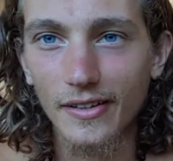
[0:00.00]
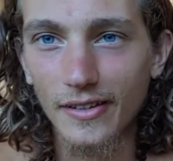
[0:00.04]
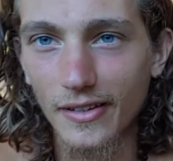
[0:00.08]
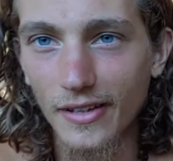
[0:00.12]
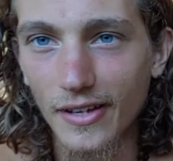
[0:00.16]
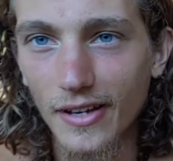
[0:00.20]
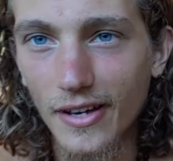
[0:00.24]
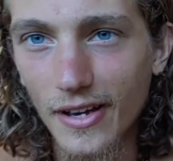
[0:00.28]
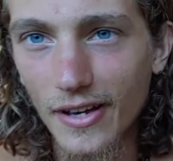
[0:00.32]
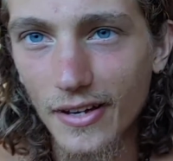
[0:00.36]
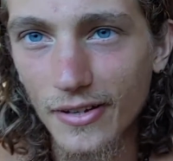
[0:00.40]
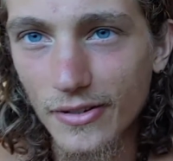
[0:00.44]

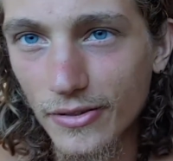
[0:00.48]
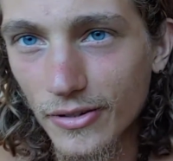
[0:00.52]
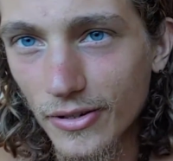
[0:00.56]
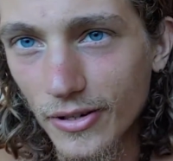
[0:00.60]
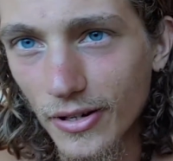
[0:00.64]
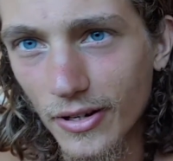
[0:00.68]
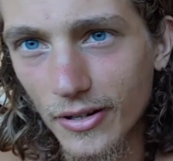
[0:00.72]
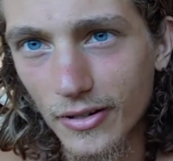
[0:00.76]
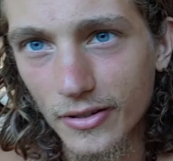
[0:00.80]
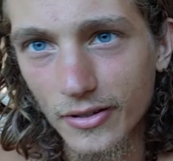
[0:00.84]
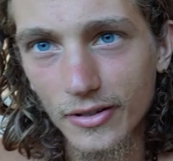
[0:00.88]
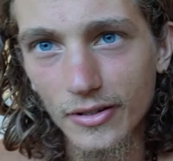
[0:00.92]
yeah, you
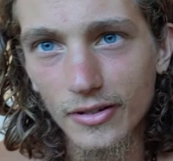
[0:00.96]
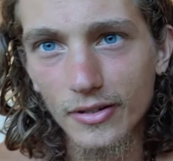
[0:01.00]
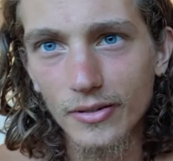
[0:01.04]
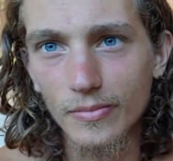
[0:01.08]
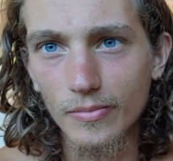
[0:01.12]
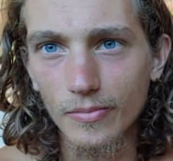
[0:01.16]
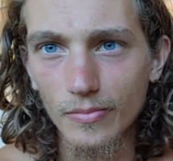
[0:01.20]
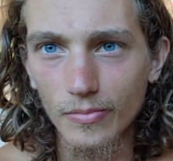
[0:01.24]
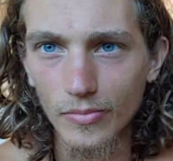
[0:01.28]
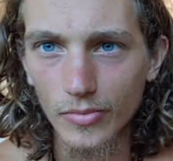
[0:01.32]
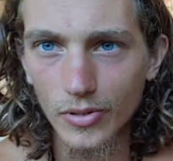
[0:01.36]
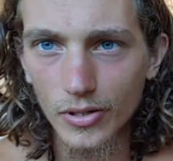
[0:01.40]
gotta
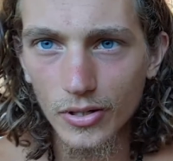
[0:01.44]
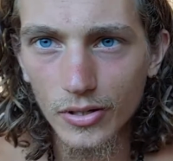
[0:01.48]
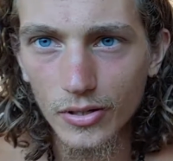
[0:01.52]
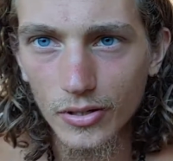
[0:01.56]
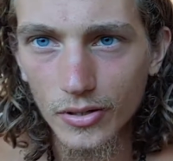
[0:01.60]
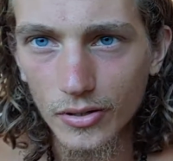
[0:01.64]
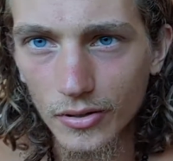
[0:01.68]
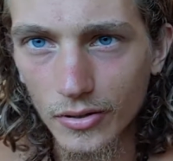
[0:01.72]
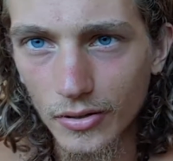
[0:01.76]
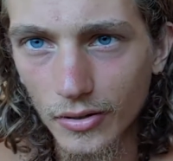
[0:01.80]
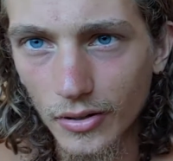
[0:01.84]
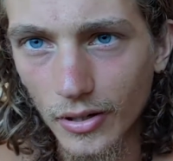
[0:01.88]
eat meat
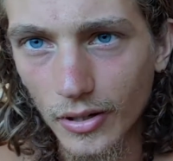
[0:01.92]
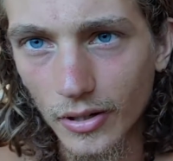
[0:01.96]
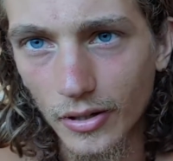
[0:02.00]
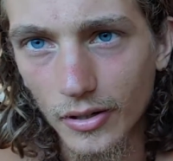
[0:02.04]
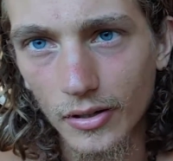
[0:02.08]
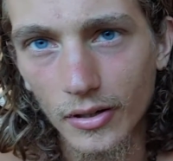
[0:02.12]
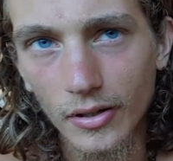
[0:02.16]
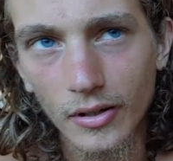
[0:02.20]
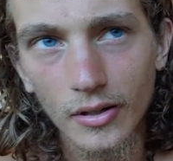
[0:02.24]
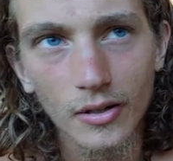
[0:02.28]
and like,